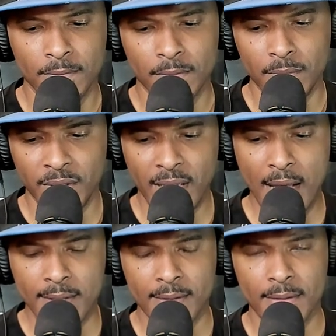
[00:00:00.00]

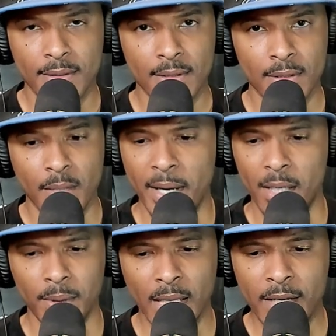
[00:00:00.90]
Yes. You better
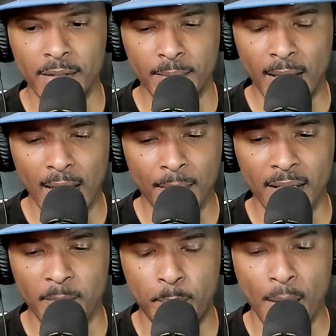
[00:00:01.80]
believe it, man. I'm
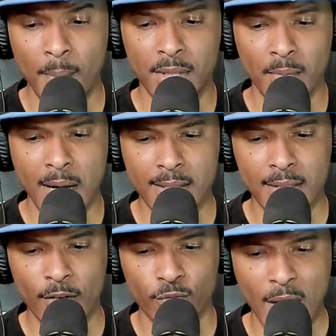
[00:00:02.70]
getting pumped up
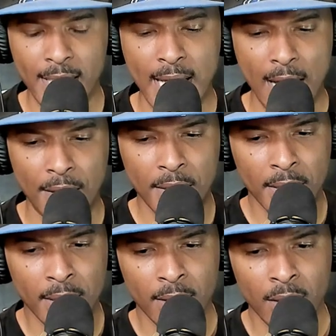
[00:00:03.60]
myself right now.
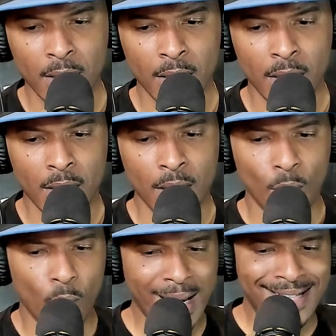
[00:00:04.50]

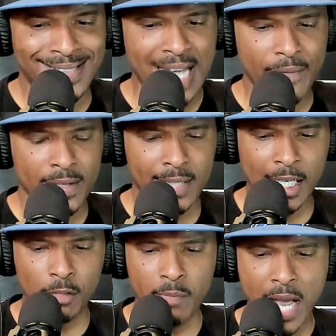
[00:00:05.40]
Week
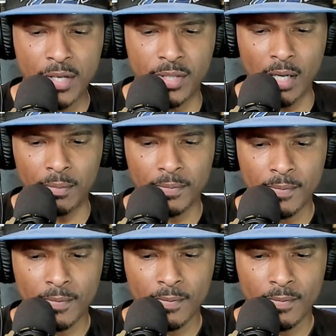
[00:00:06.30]
17 matchup.
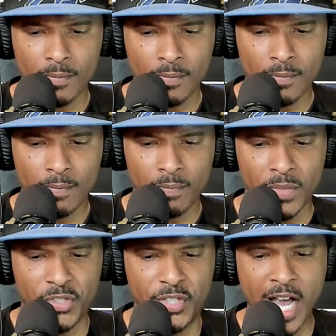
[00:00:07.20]

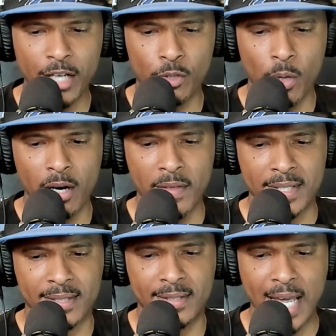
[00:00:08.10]
January the
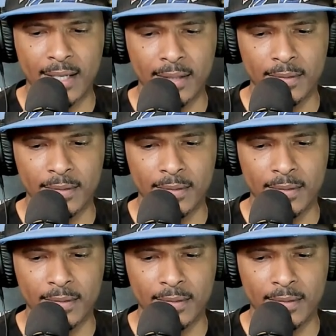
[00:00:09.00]
2nd.